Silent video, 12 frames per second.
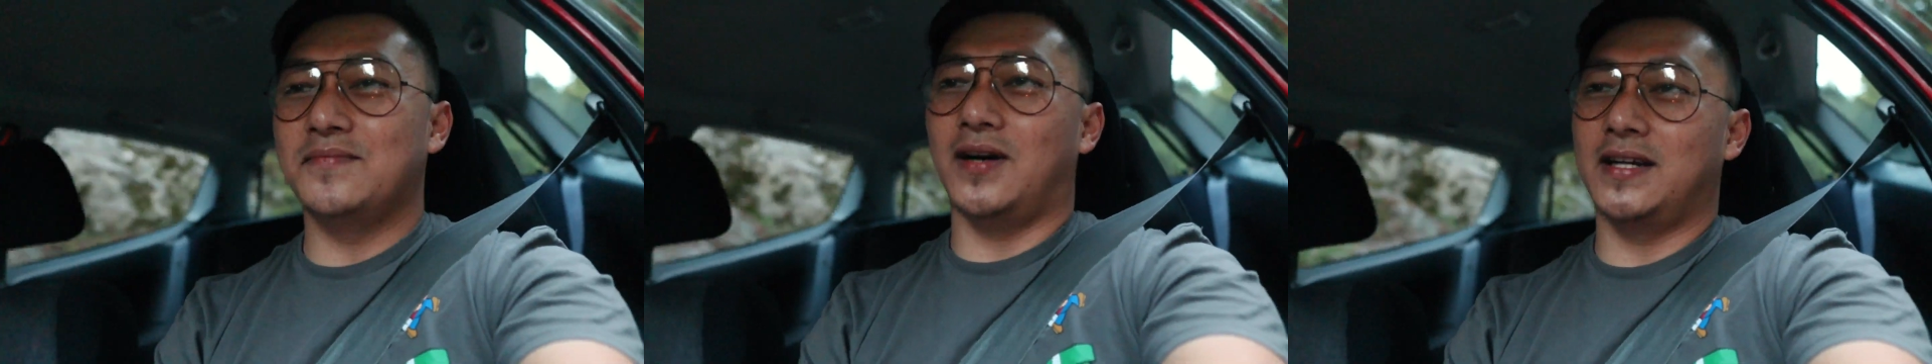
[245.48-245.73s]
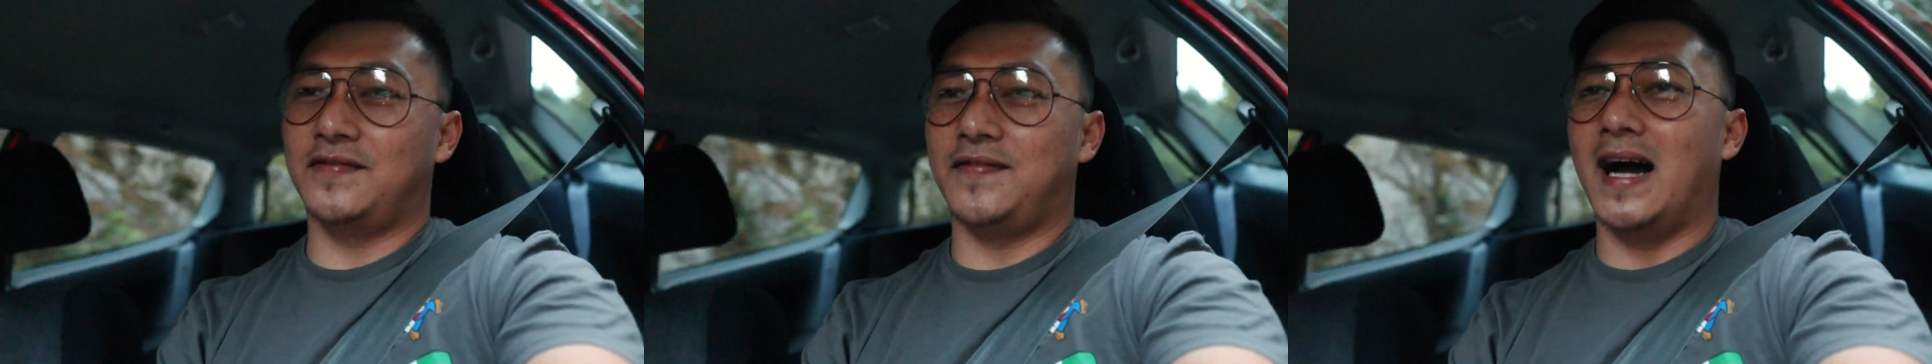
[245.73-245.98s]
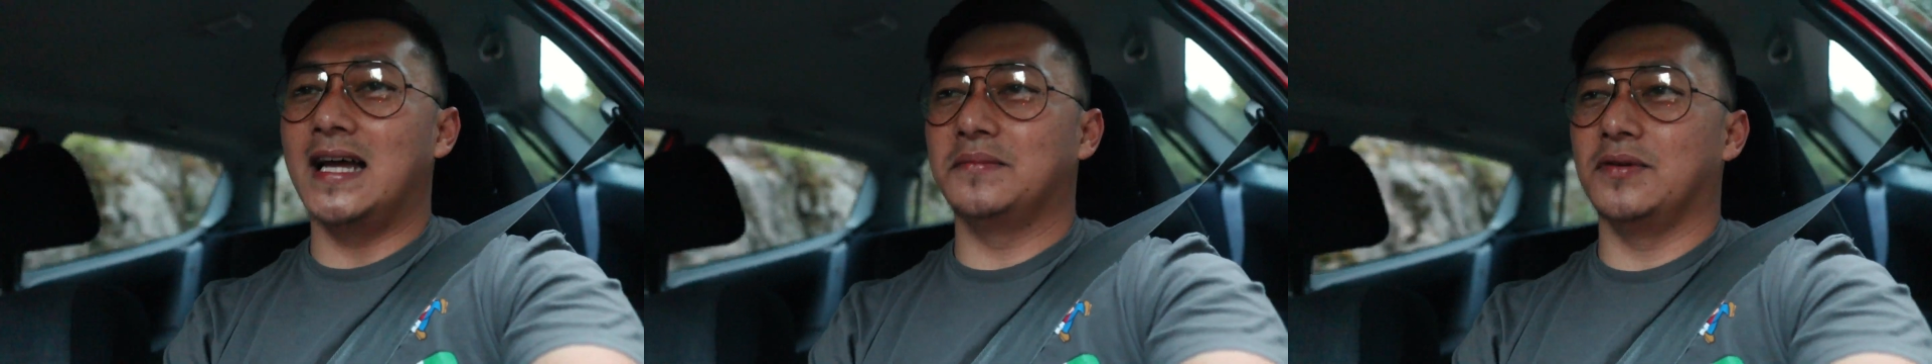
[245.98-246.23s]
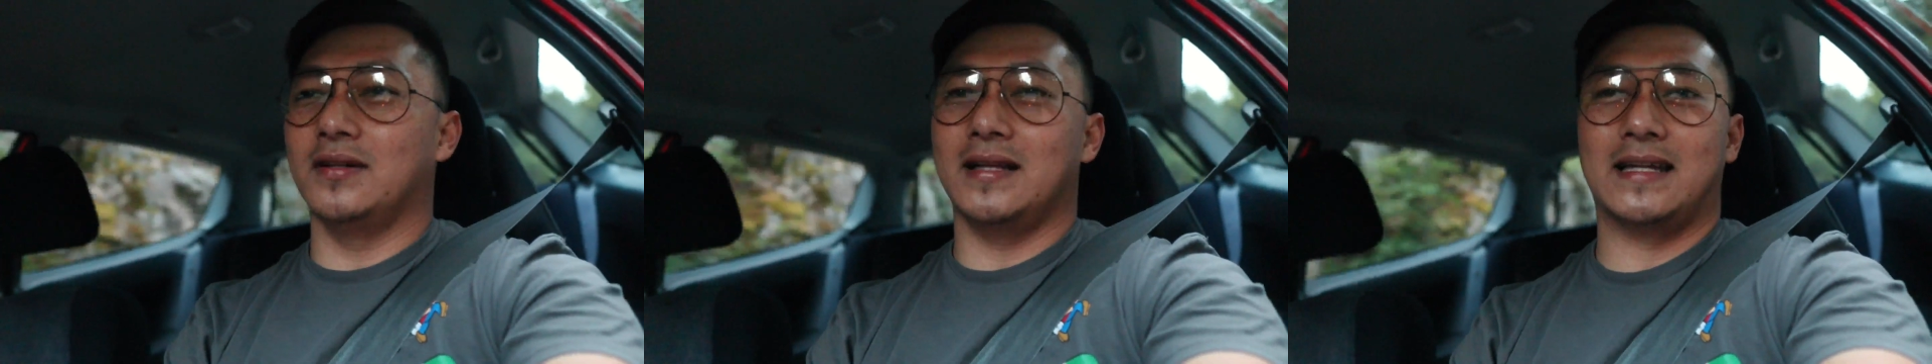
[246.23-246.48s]

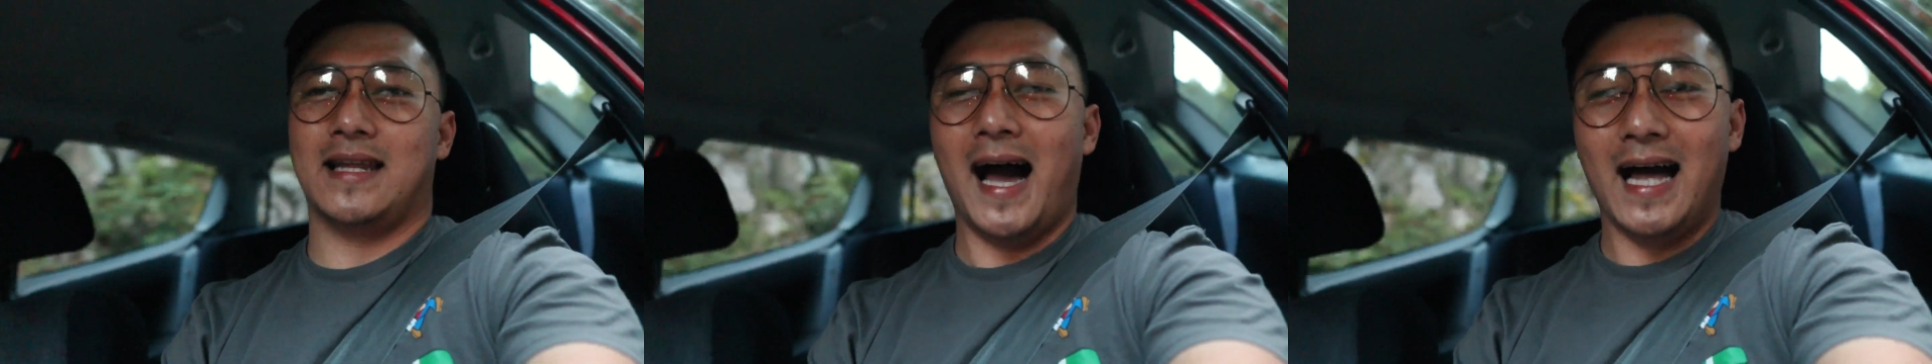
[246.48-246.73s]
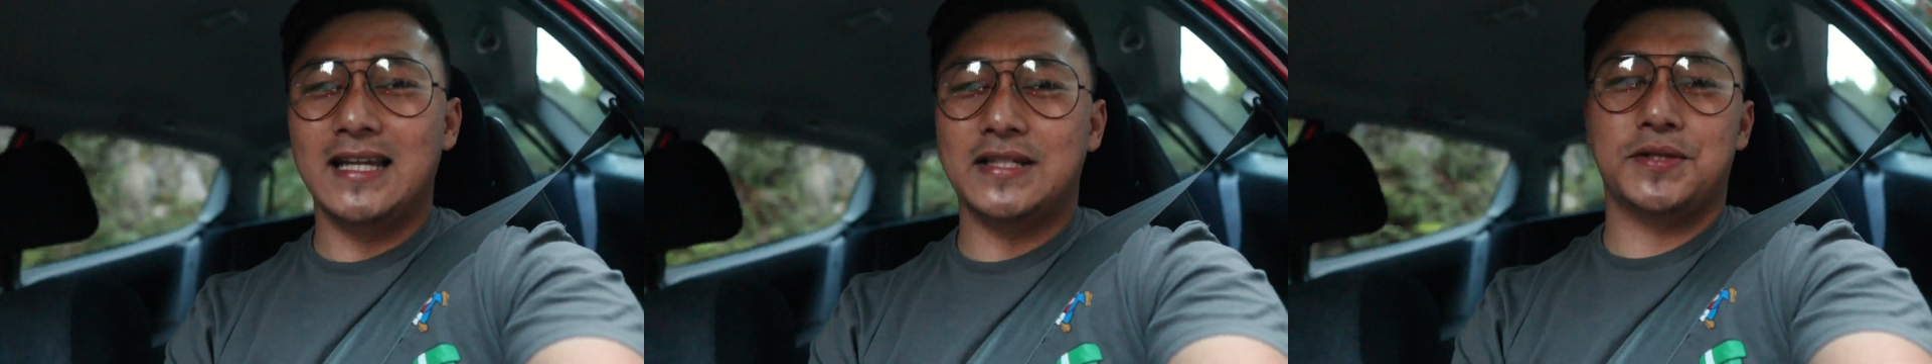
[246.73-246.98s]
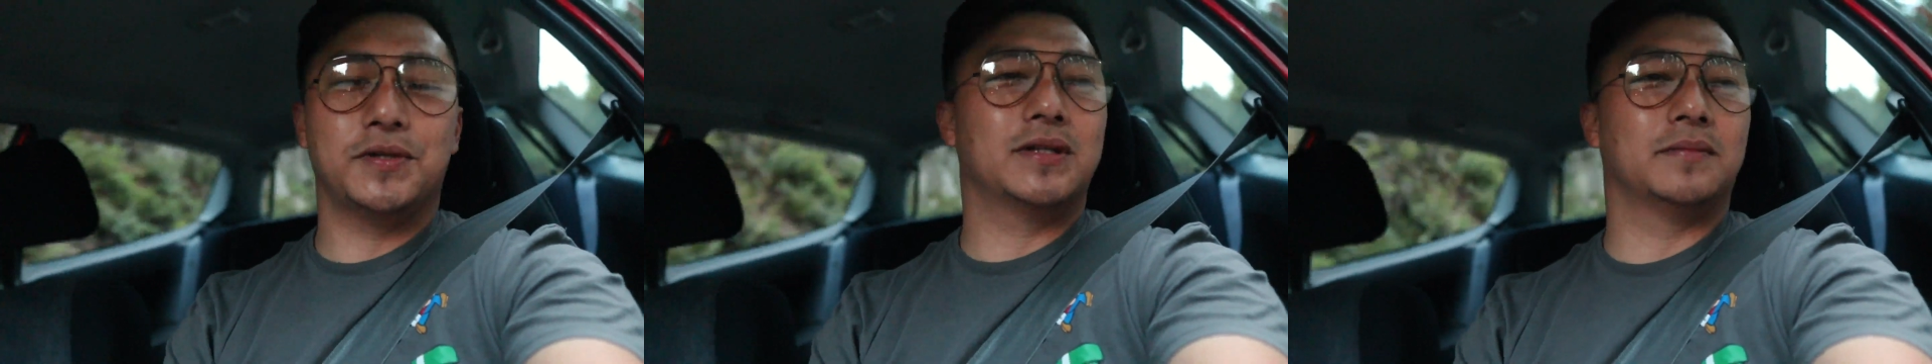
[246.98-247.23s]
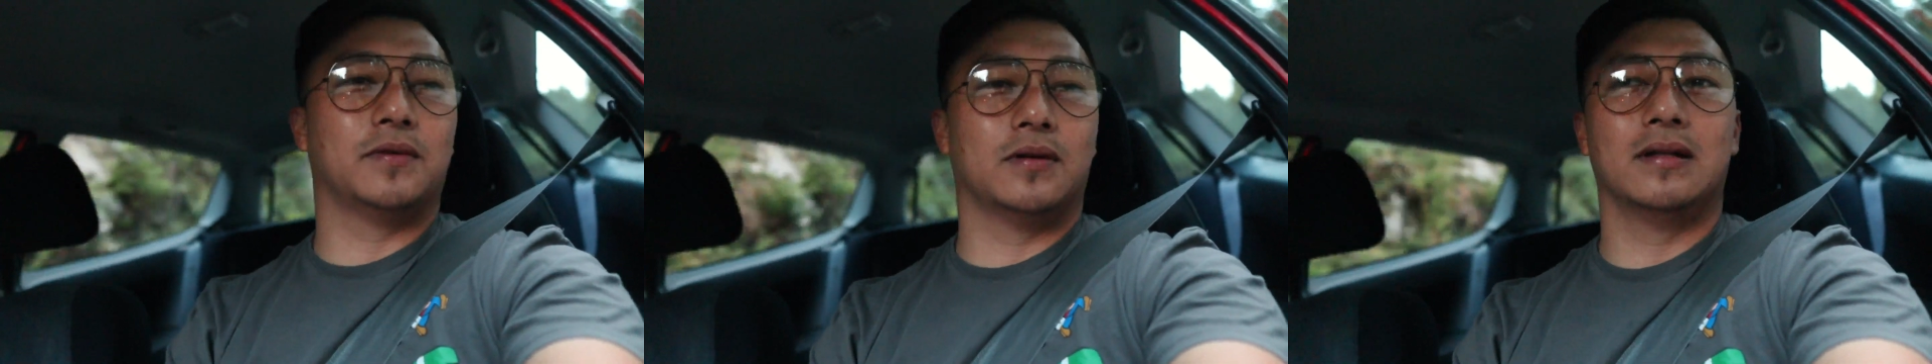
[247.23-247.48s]
modifiable and highly
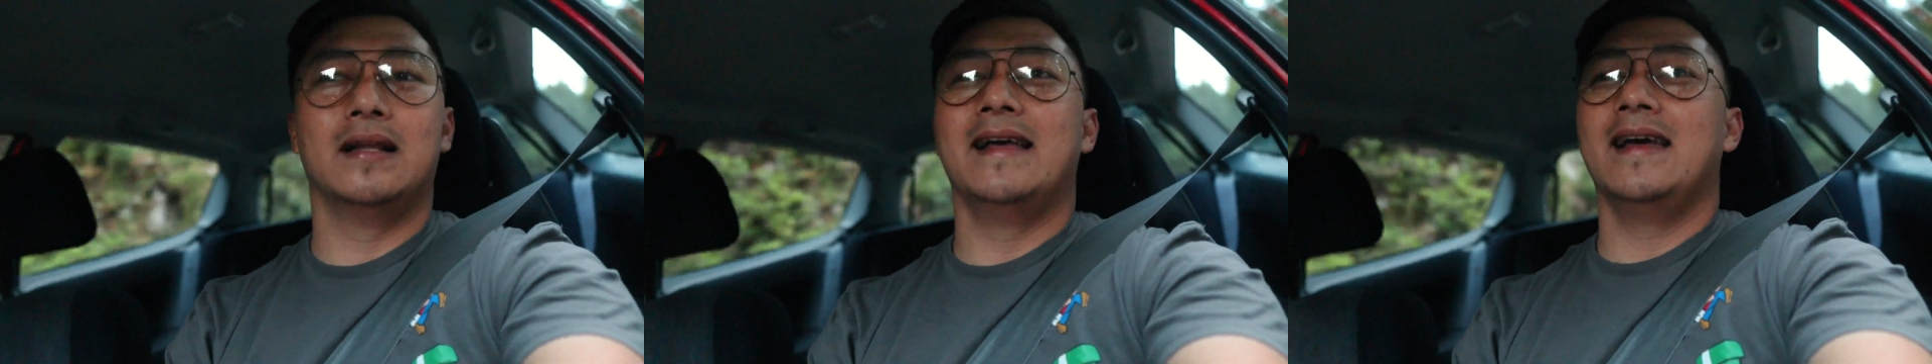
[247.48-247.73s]
tunable,